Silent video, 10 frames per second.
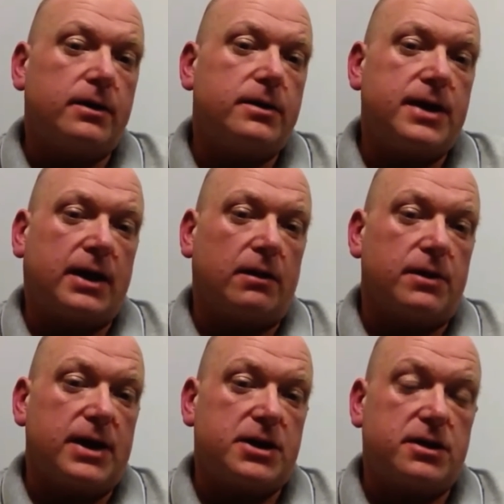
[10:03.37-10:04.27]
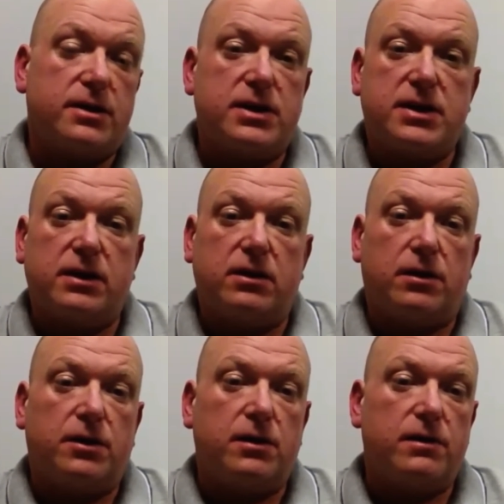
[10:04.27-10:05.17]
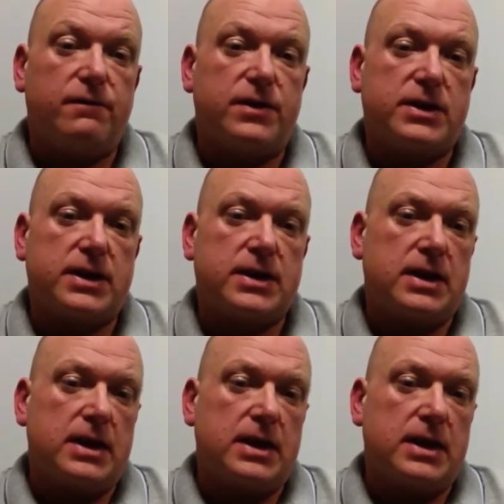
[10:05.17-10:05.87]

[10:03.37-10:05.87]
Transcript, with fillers: declaration and they still got a goon visit.